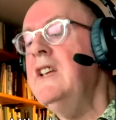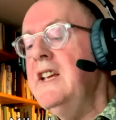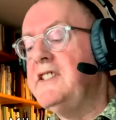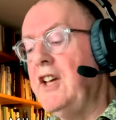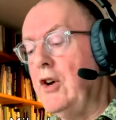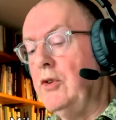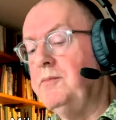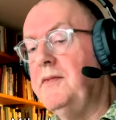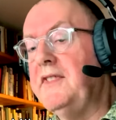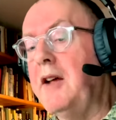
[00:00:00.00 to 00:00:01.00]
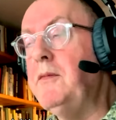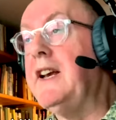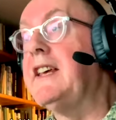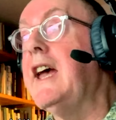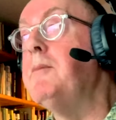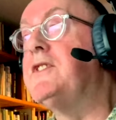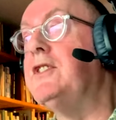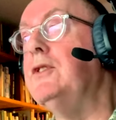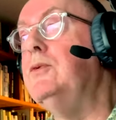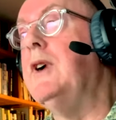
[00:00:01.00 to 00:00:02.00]
so then when it came
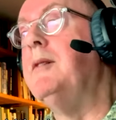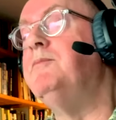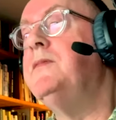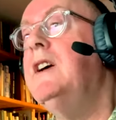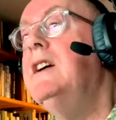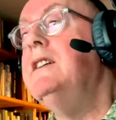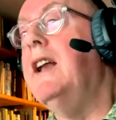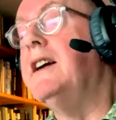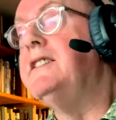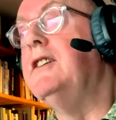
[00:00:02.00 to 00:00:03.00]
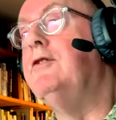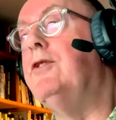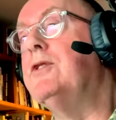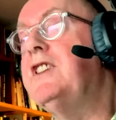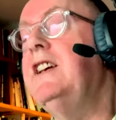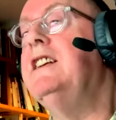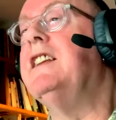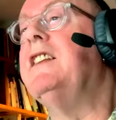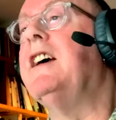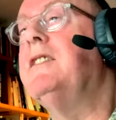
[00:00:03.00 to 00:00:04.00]
to 1914
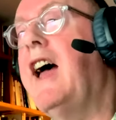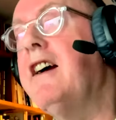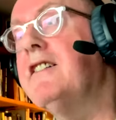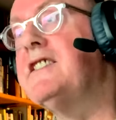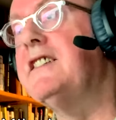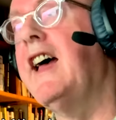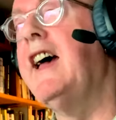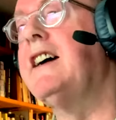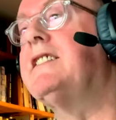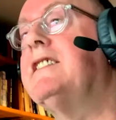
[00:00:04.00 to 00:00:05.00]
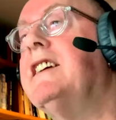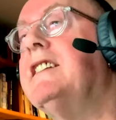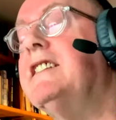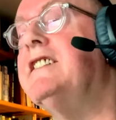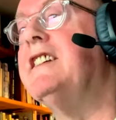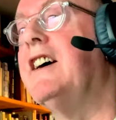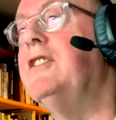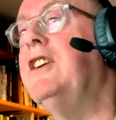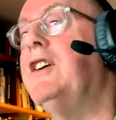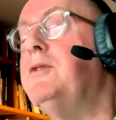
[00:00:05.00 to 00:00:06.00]
and the Harrison Act, and
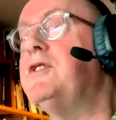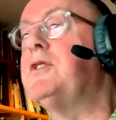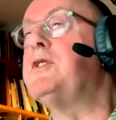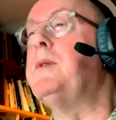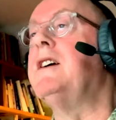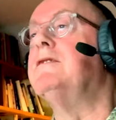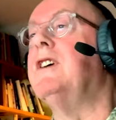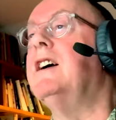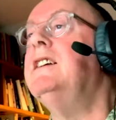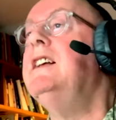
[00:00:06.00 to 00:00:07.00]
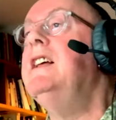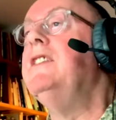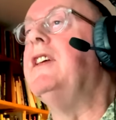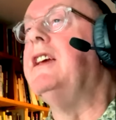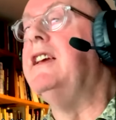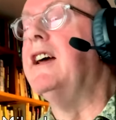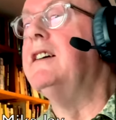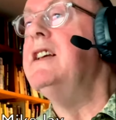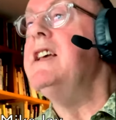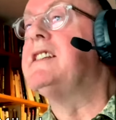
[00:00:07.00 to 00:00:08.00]
you know, which was where
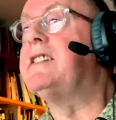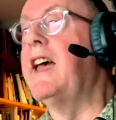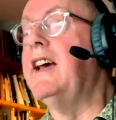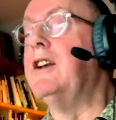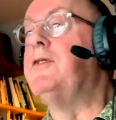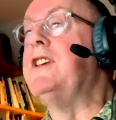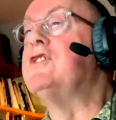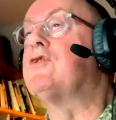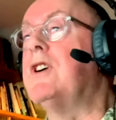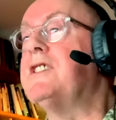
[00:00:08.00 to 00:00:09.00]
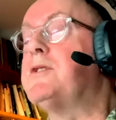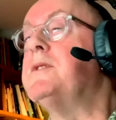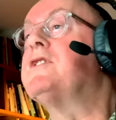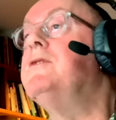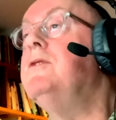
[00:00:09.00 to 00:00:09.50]
the sale of these drugs was